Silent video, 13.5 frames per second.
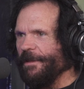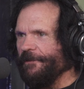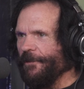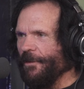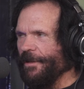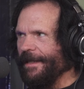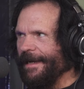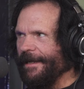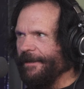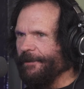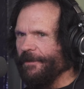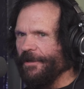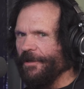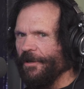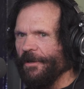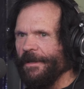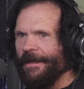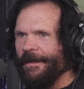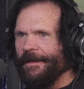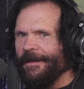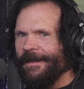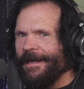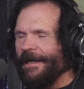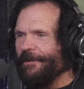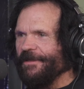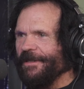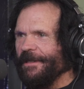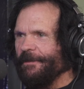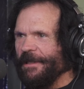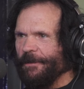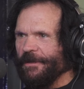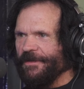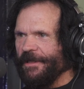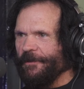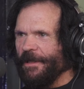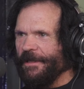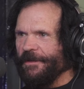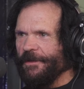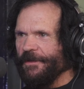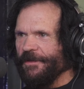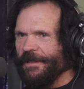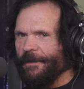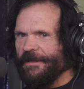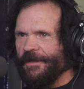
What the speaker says: Before that, I would say people would say you want to do something.